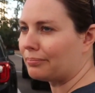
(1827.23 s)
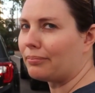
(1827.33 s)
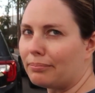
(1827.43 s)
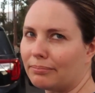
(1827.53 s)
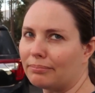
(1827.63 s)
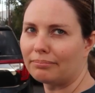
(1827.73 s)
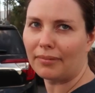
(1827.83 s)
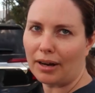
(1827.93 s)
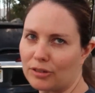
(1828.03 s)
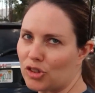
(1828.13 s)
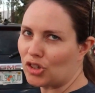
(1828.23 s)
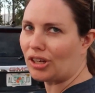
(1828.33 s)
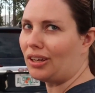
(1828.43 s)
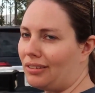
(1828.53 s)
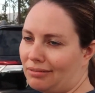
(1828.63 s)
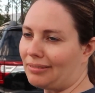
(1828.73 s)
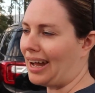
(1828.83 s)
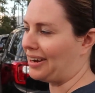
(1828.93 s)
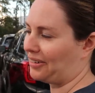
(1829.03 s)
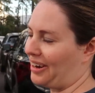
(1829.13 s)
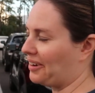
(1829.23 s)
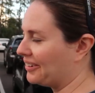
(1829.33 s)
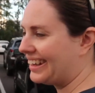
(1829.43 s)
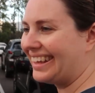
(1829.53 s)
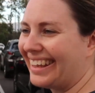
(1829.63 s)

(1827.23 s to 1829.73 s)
Marching, I don't know.